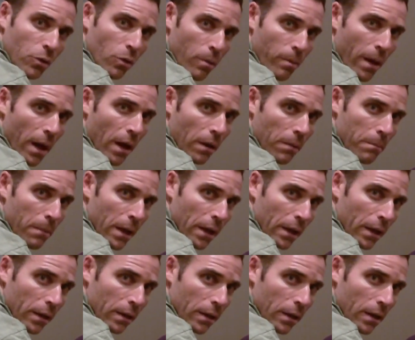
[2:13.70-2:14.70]
to about a
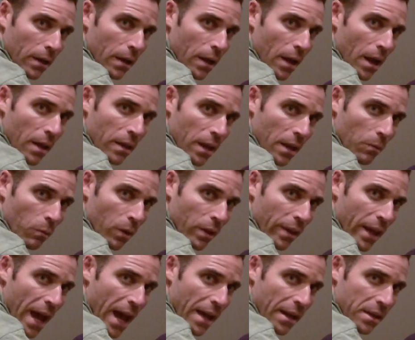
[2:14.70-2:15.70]
minute. And then
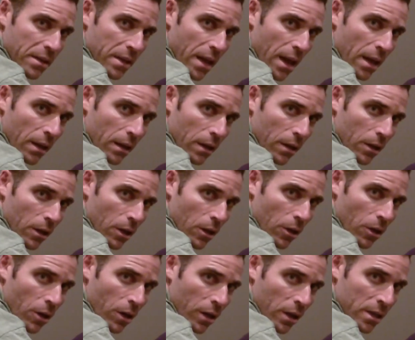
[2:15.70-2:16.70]
when that is ended,
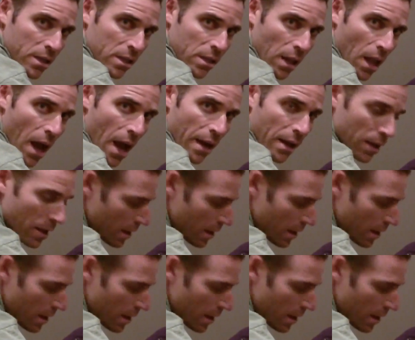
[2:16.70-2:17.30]
you're going to slide